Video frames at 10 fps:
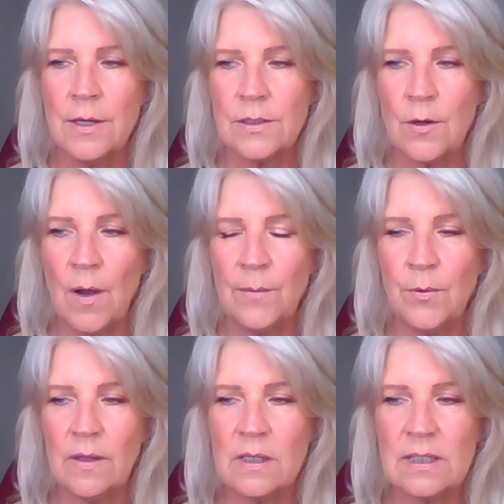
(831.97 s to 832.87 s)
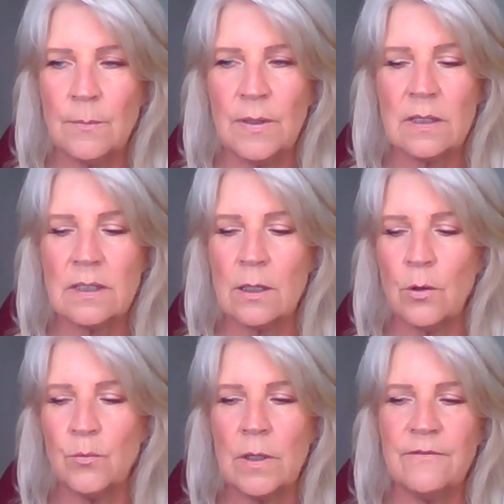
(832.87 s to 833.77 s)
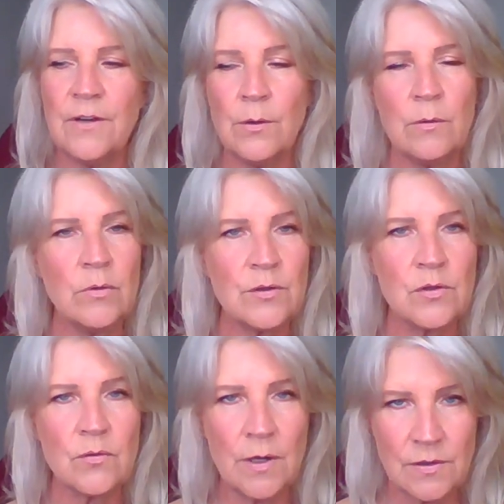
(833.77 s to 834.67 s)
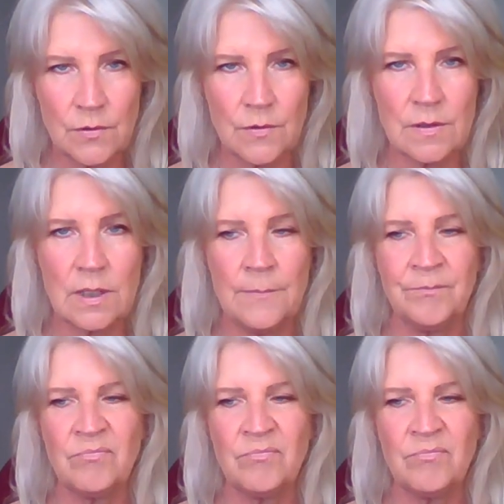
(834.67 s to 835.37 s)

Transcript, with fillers: So I bring this up because there are re very real stressors